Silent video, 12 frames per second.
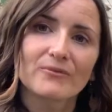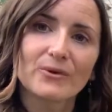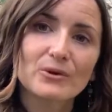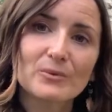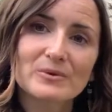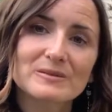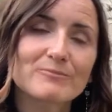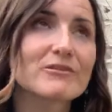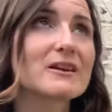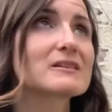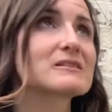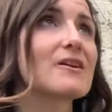filled it with some
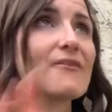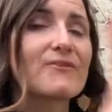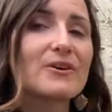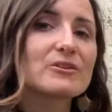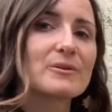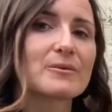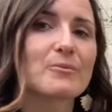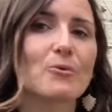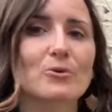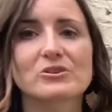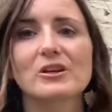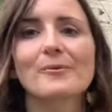bricks, filled it with
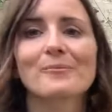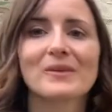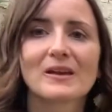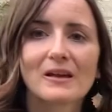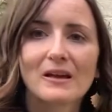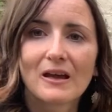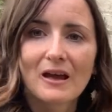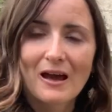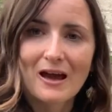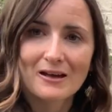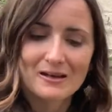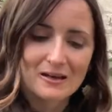water,
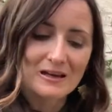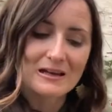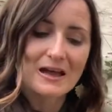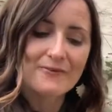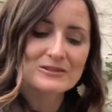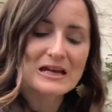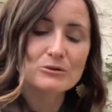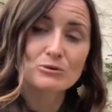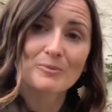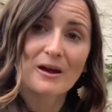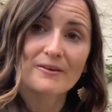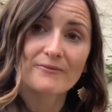and it leveled out to
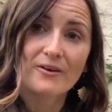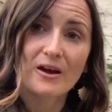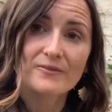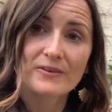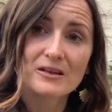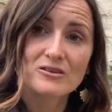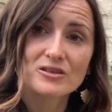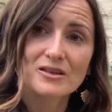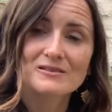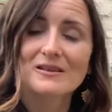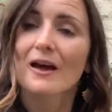about 5 inches.